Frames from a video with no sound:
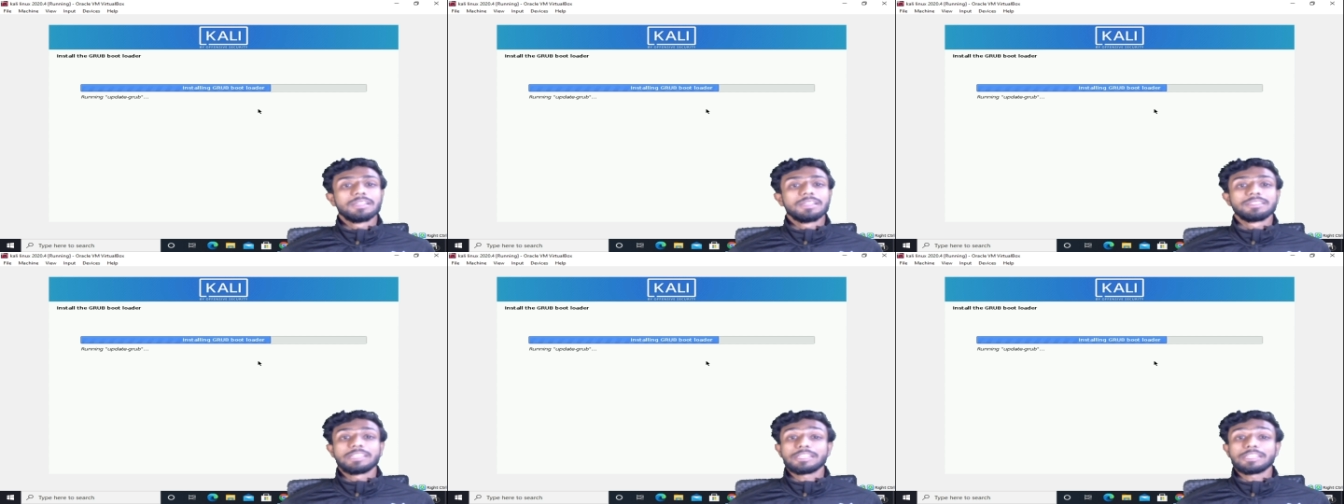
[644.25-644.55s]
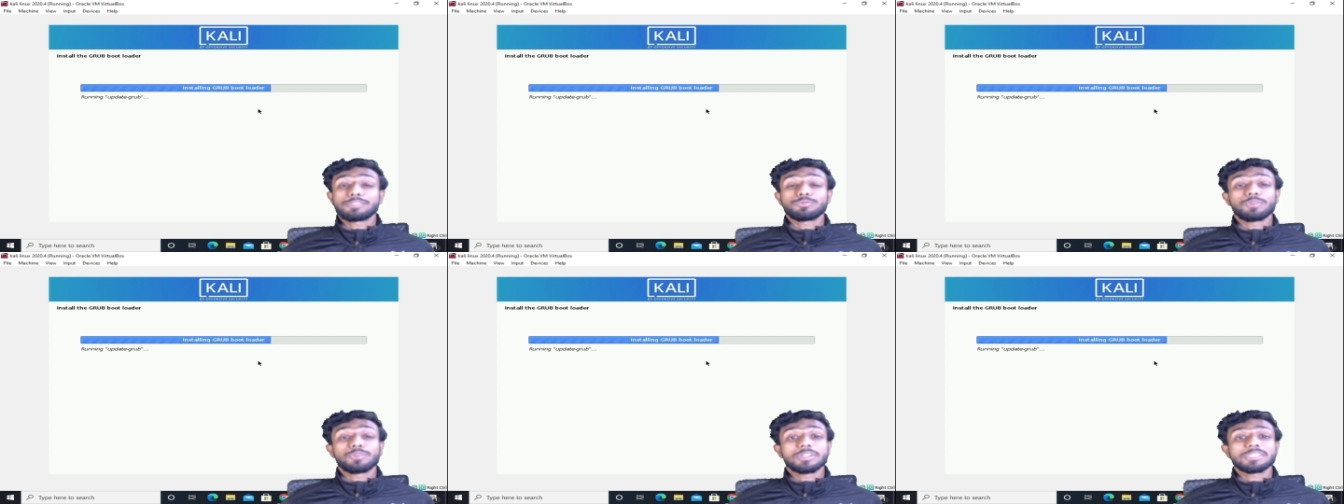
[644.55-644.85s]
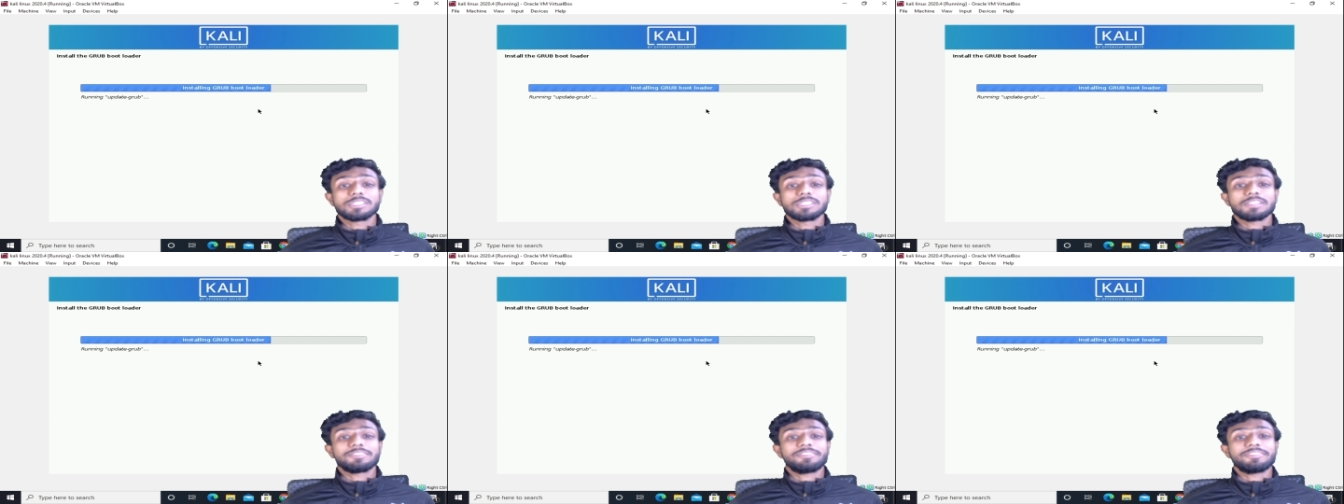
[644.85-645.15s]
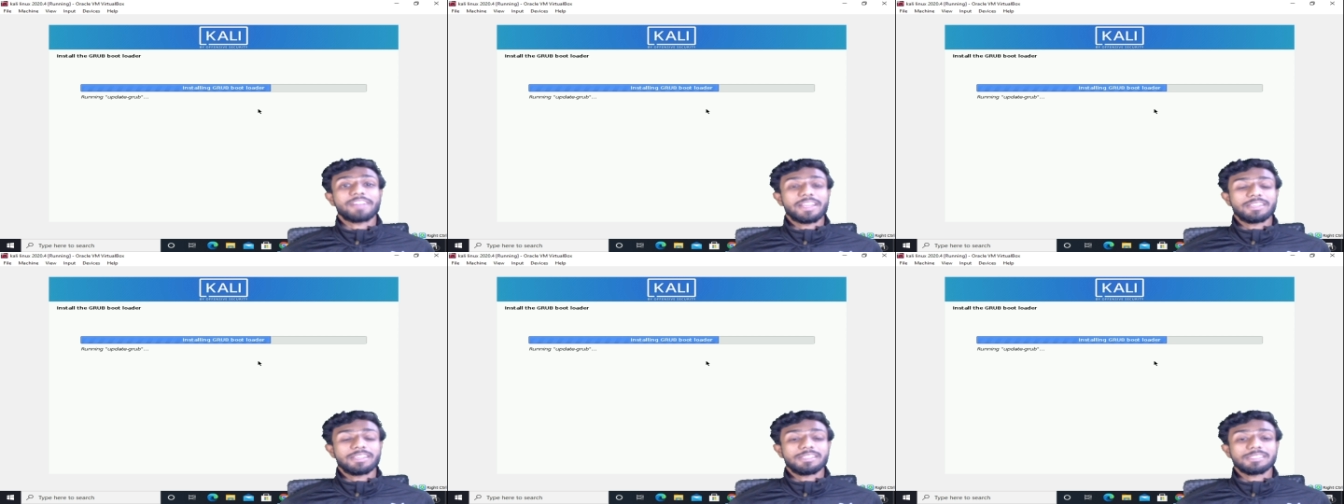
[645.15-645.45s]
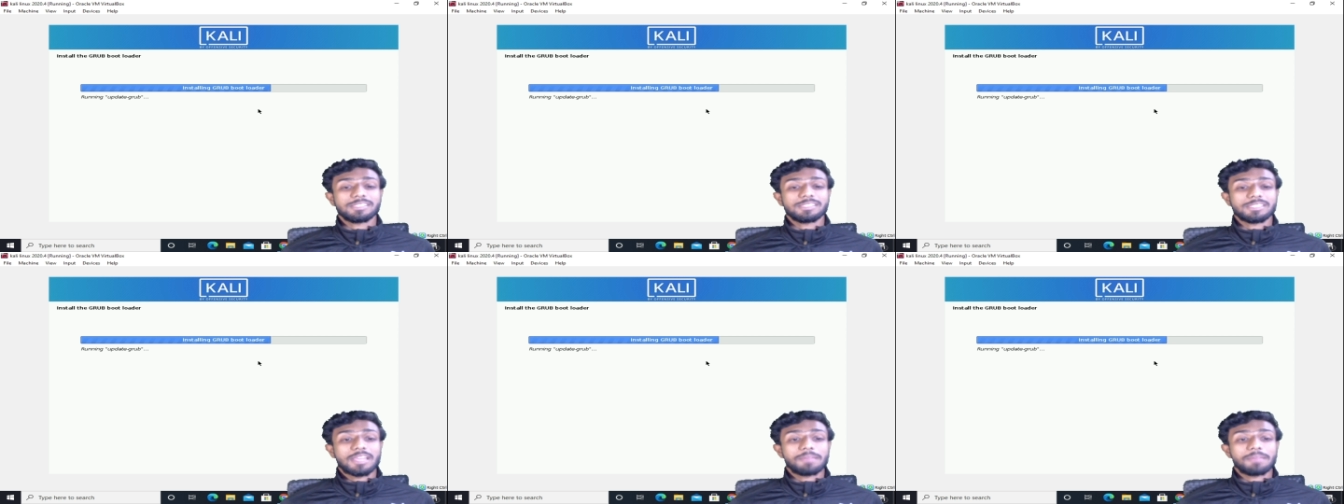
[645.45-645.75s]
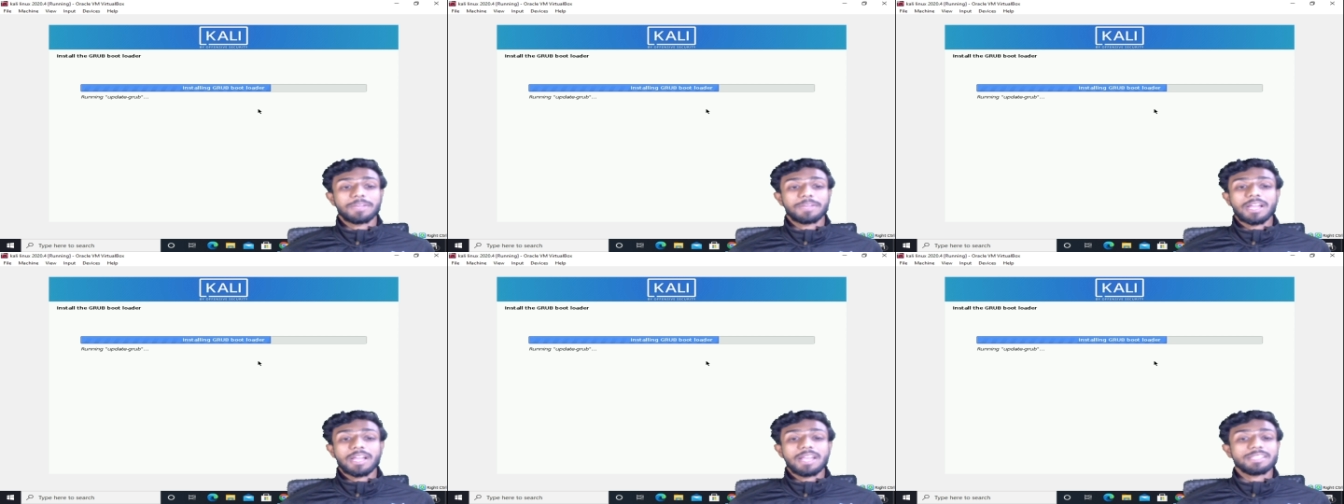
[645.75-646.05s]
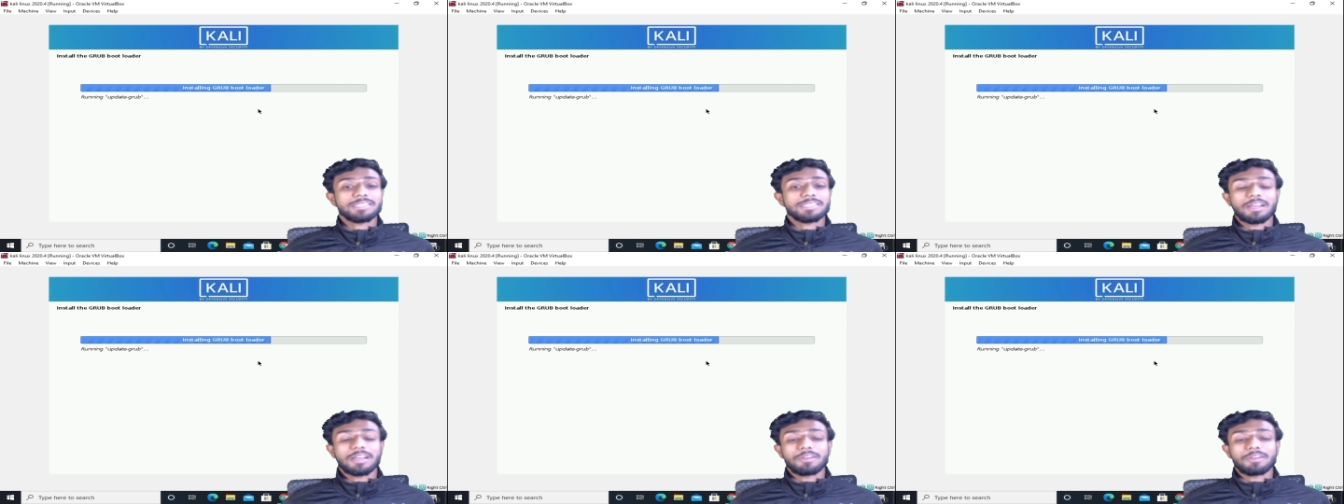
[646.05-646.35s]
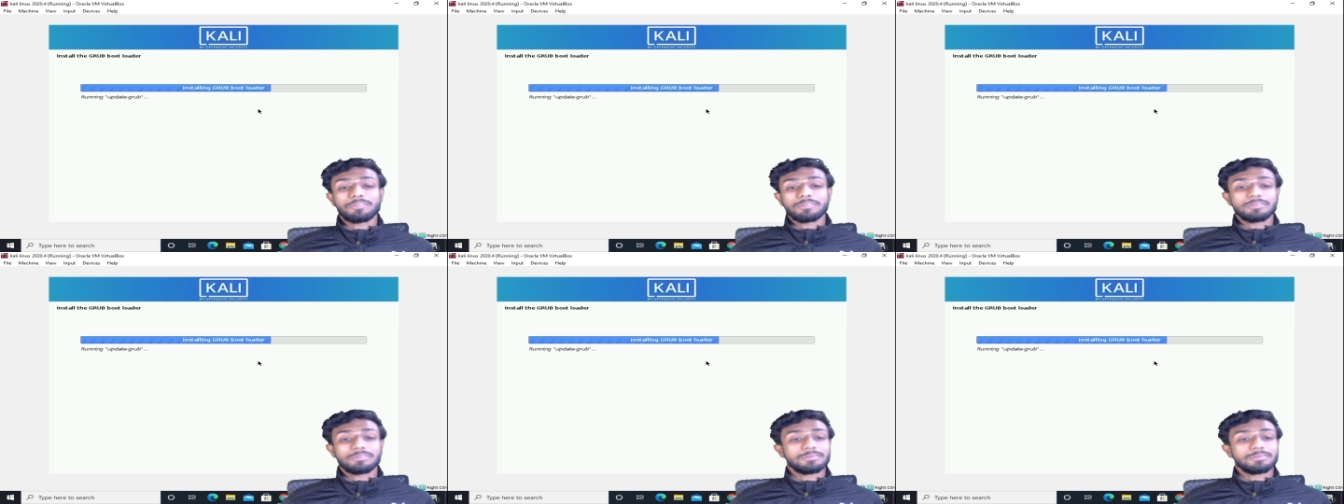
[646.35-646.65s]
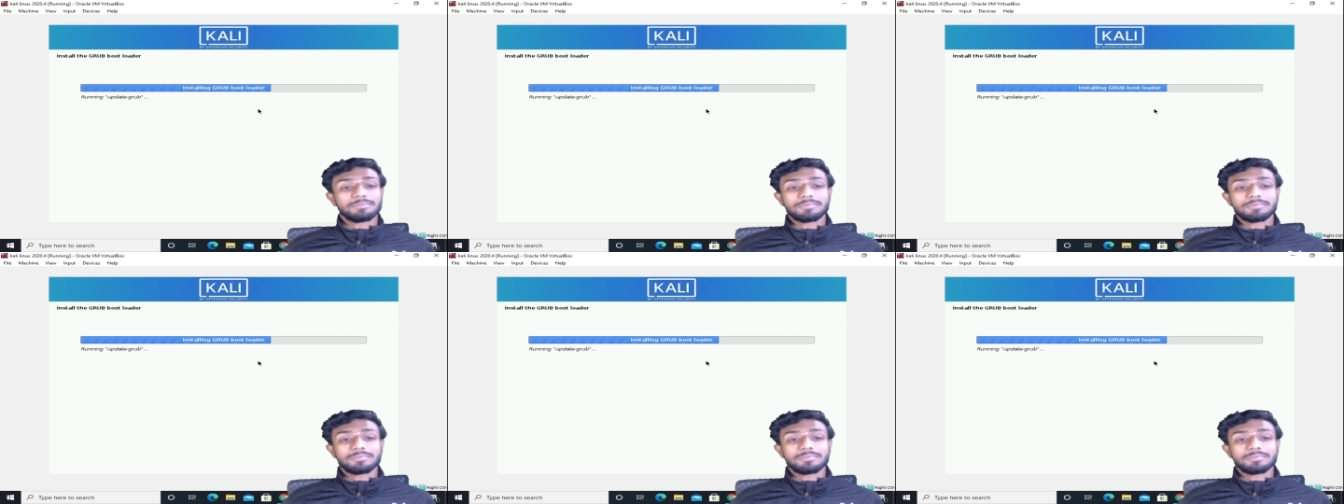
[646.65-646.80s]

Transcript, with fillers: this was the final step guys now